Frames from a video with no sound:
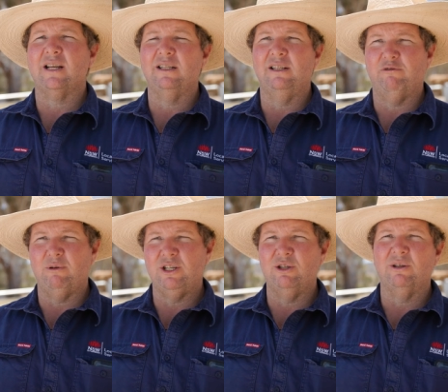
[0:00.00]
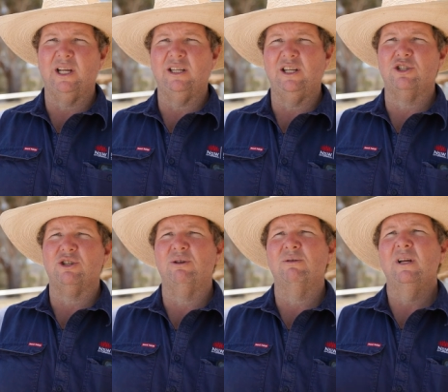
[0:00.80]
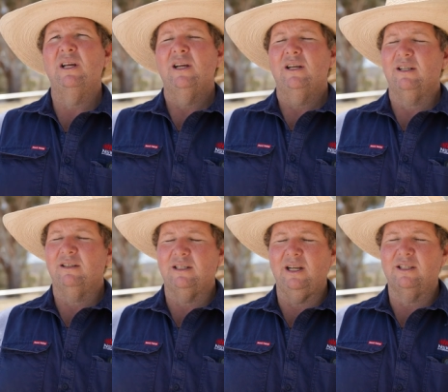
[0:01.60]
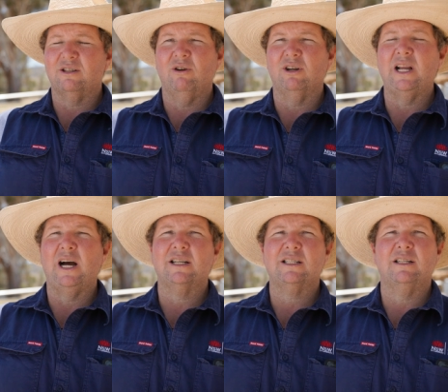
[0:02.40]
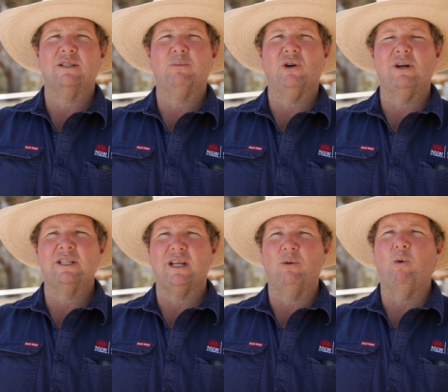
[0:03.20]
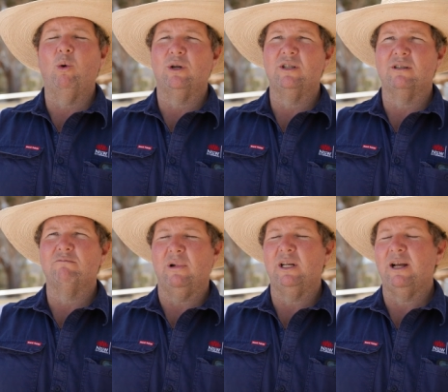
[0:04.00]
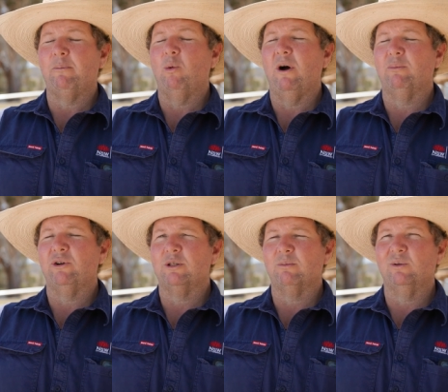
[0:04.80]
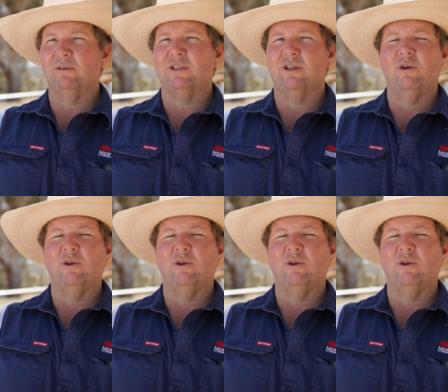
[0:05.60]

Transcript: so if we do get an issue, it, it's not a nasty surprise. So water's number one principle, it's a